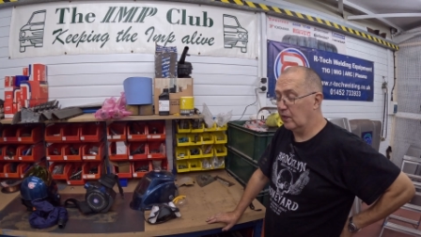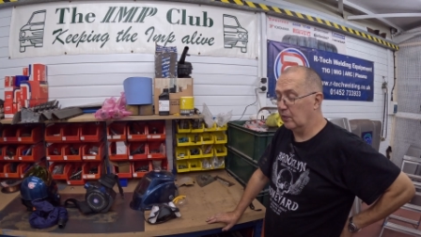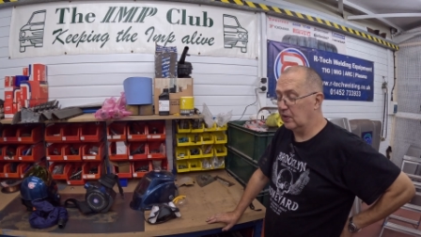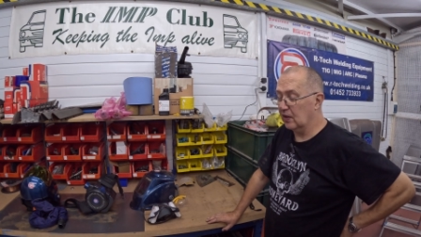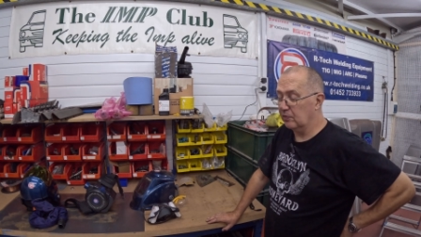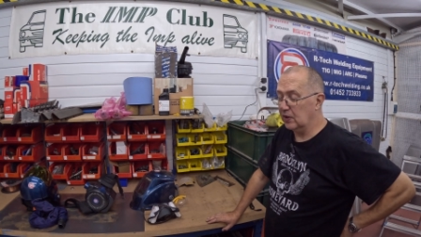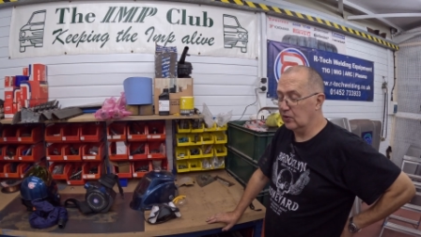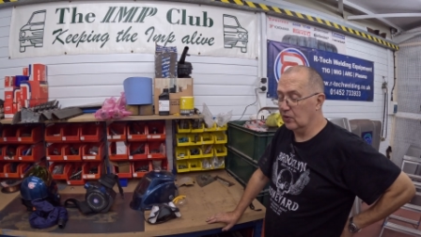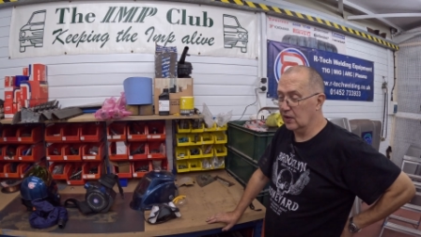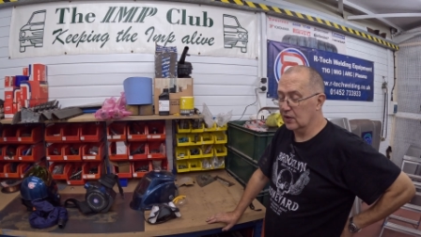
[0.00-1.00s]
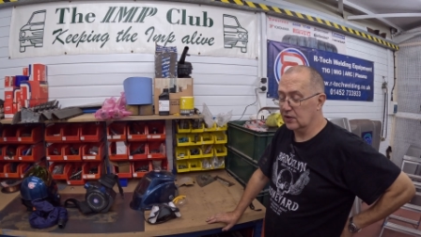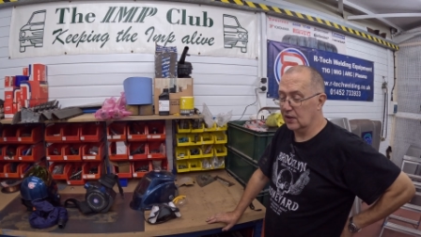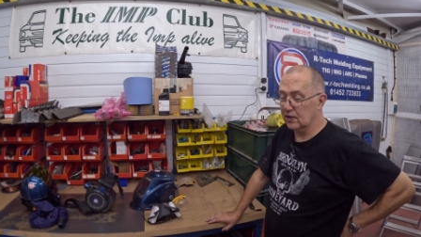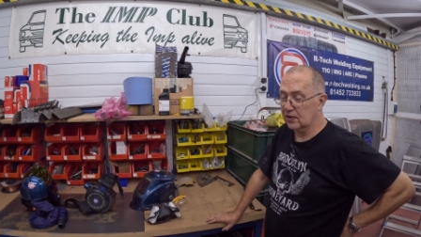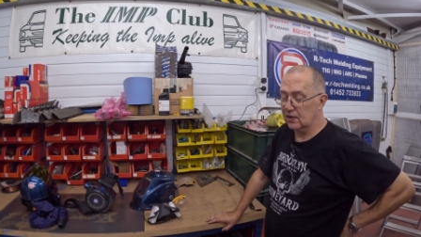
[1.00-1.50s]
I mean, I've been doing this
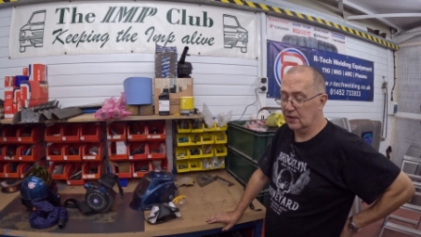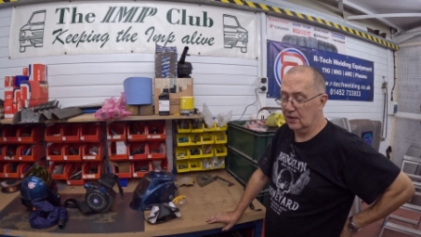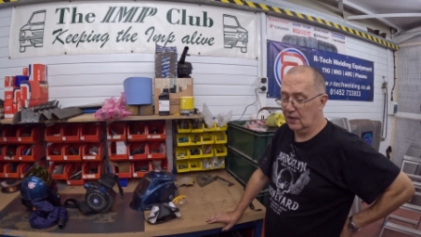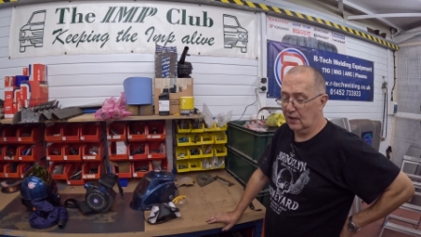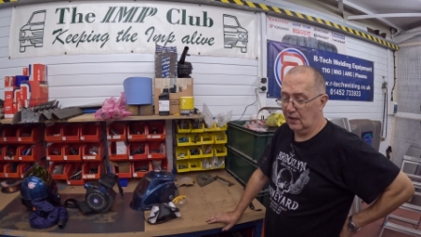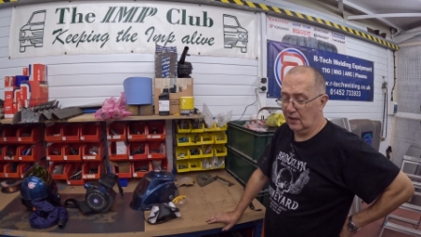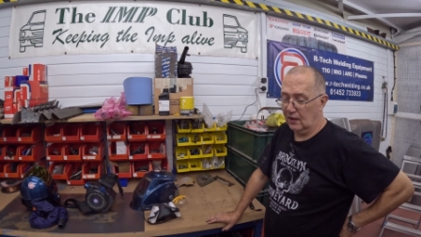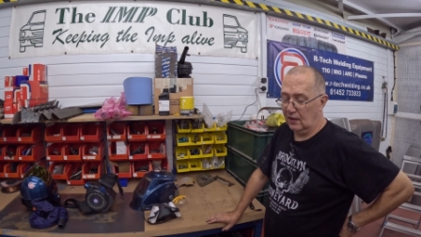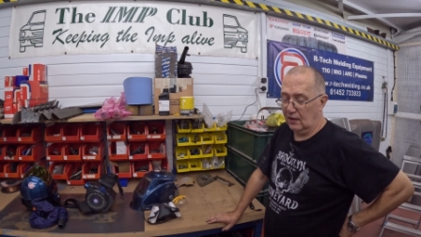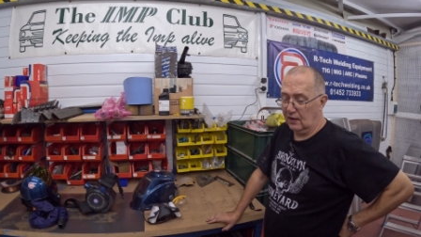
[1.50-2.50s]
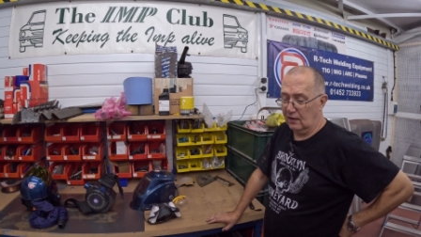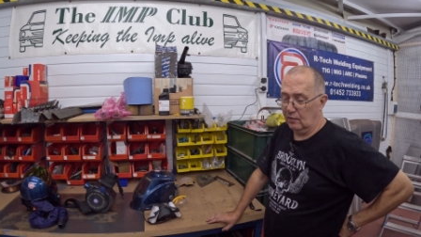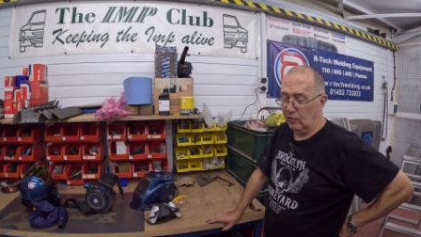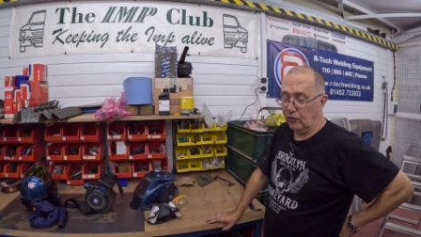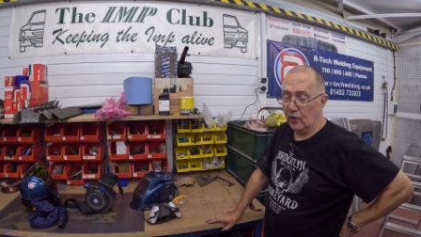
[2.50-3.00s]
since
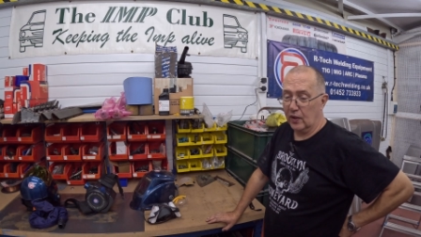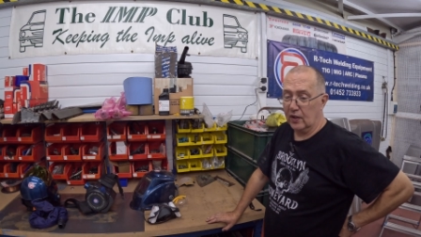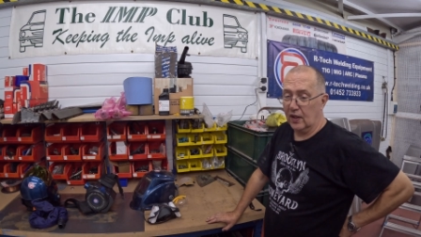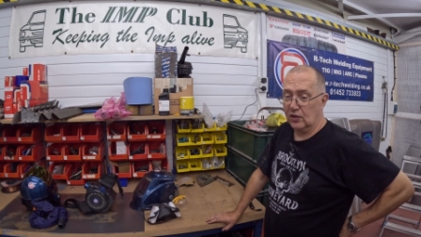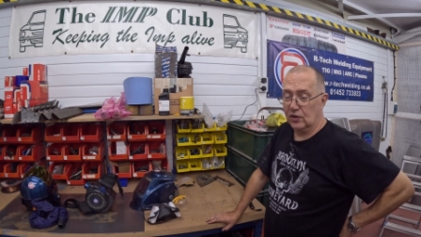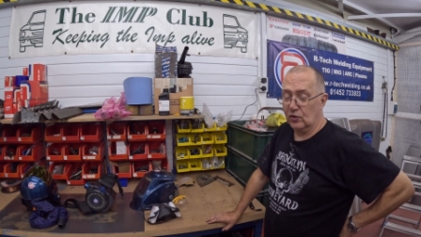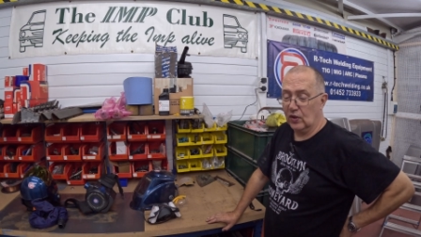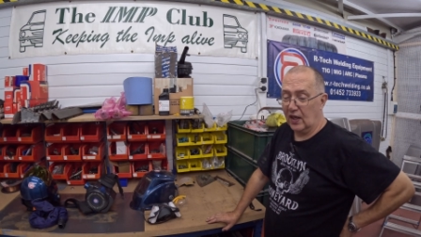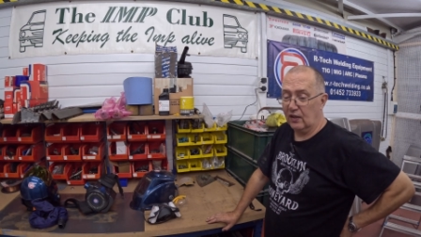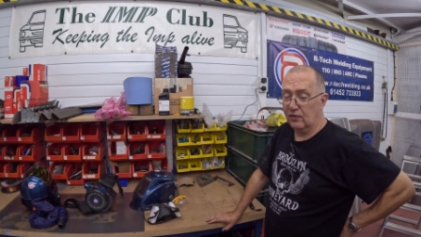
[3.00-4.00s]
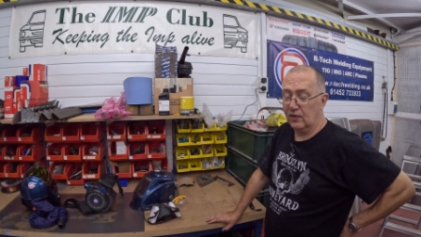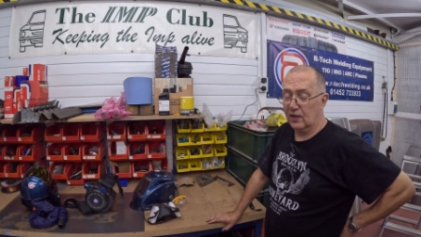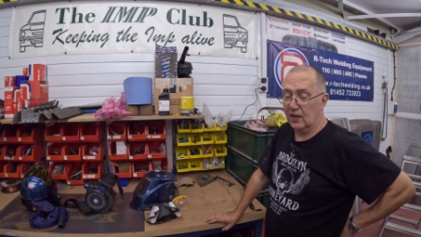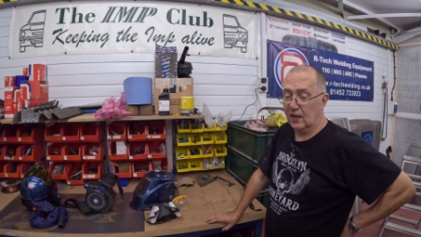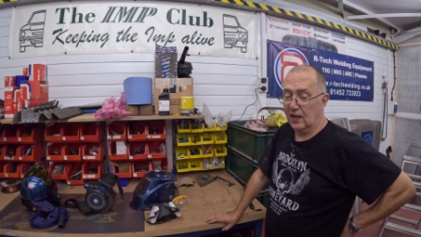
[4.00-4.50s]
before I could actually drive,
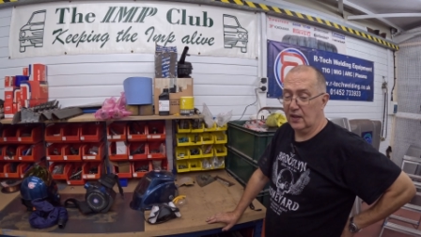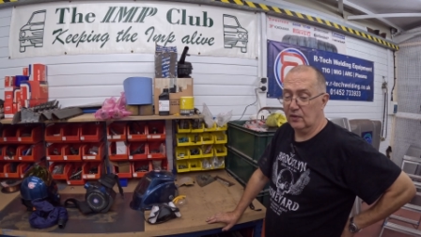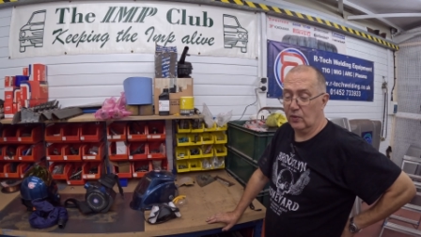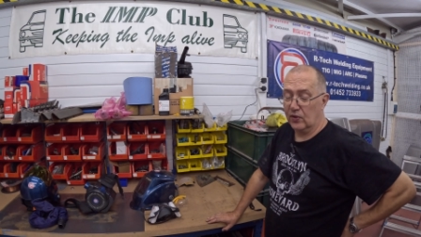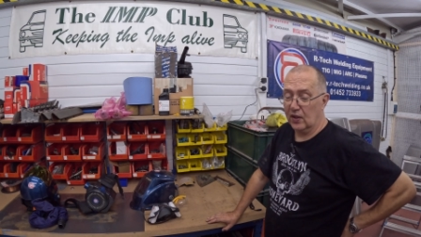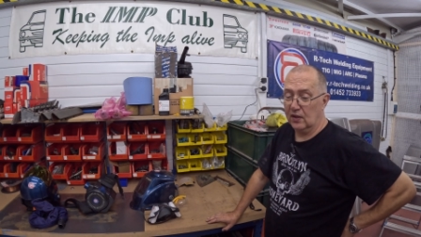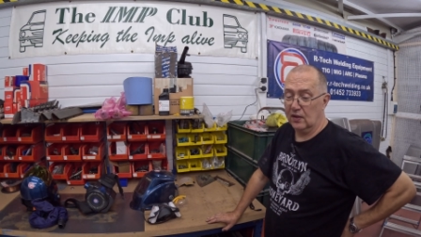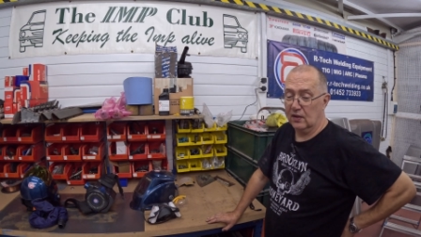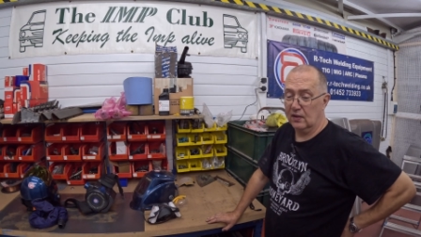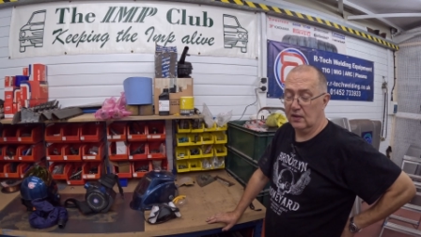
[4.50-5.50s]
and within